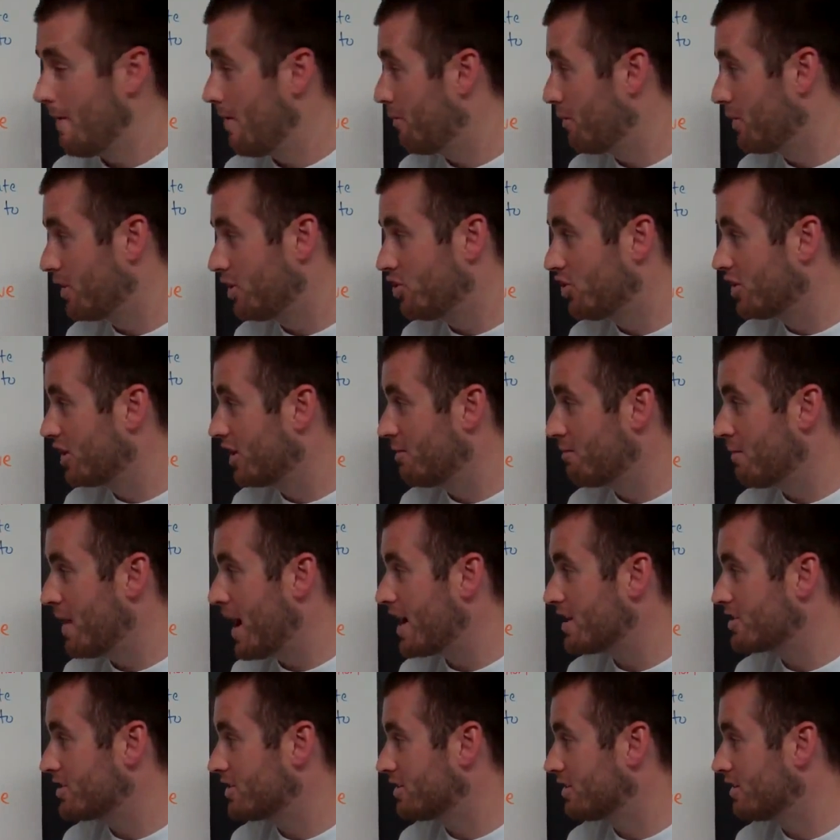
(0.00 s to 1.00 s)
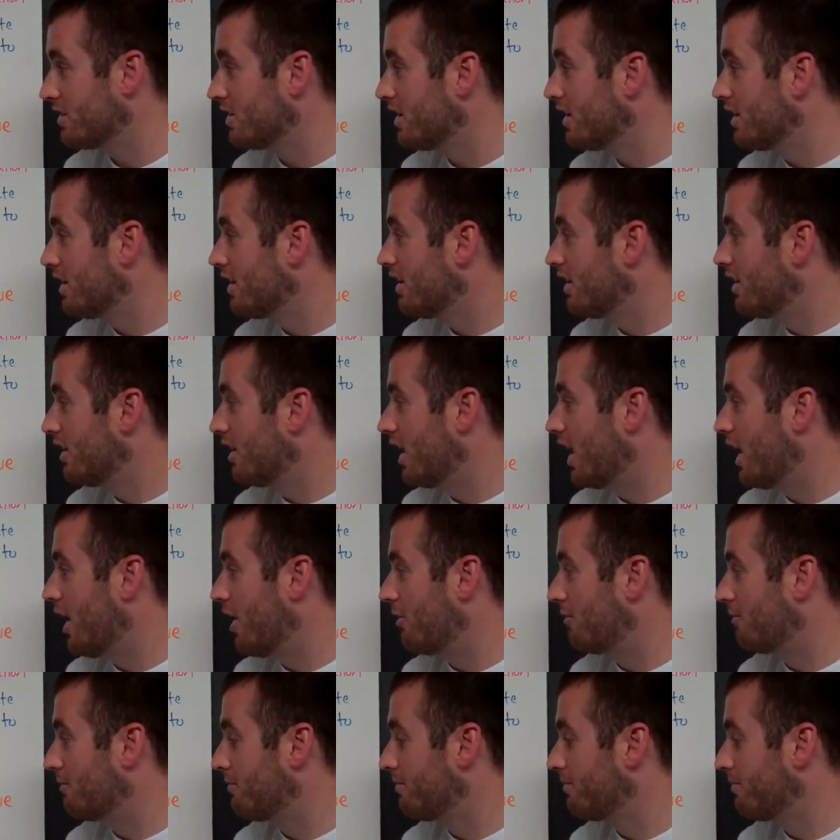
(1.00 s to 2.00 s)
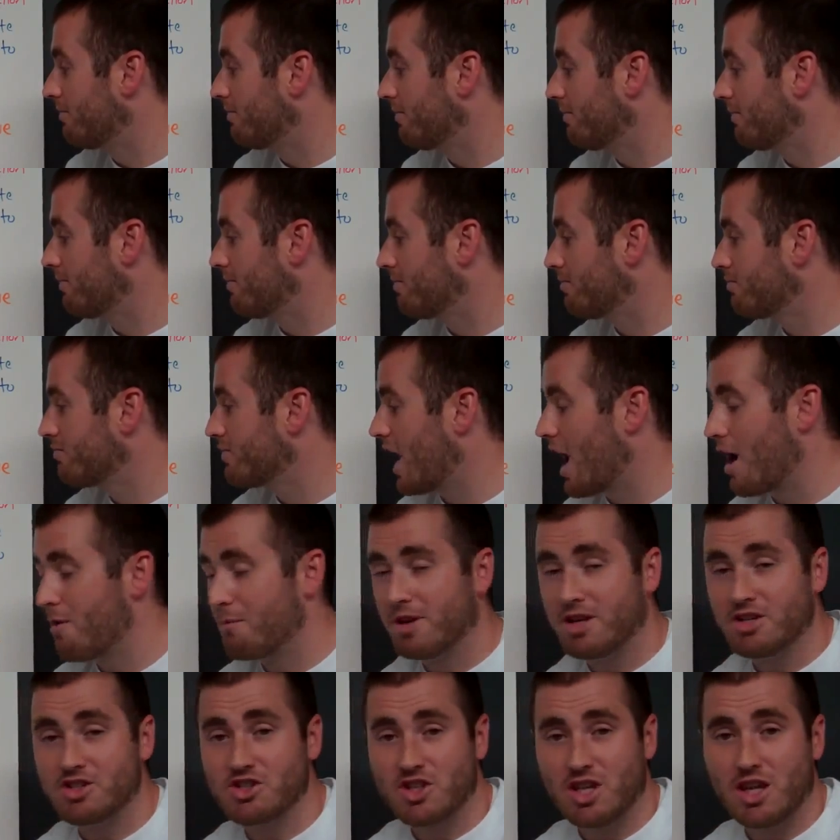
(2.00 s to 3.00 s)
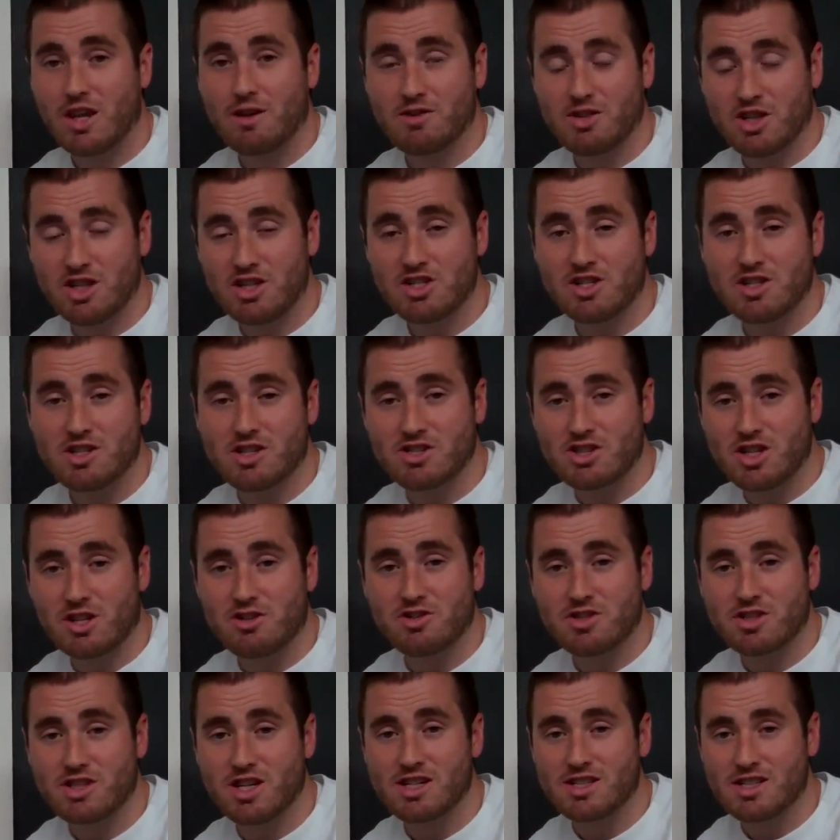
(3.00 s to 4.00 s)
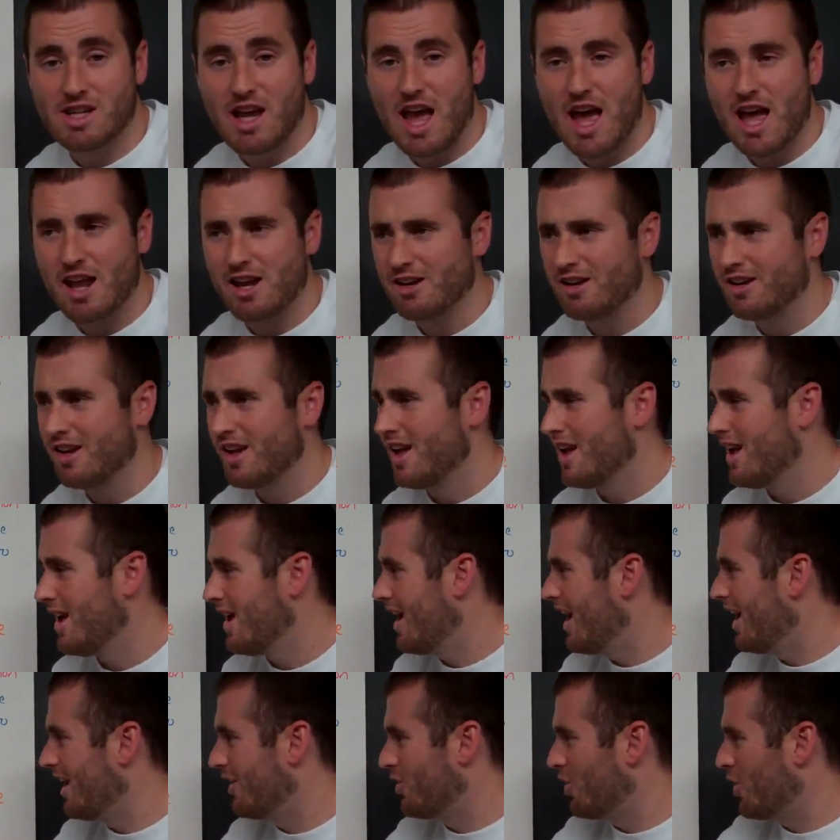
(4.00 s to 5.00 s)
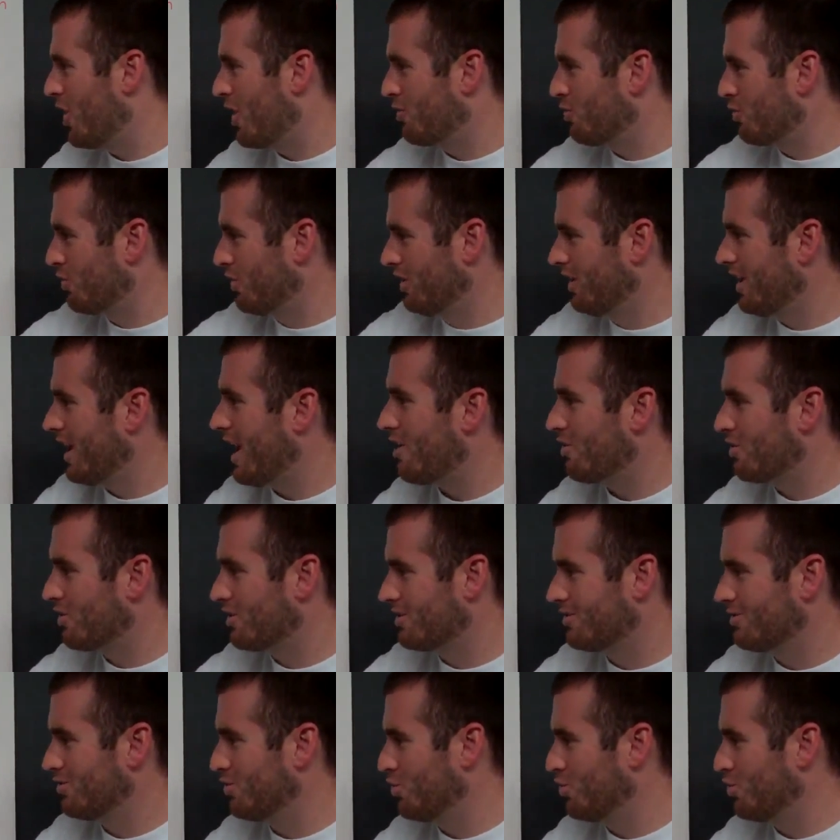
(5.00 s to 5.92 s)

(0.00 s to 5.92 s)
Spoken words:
I mean, you can imagine how many slaves each of these southern states had, and really how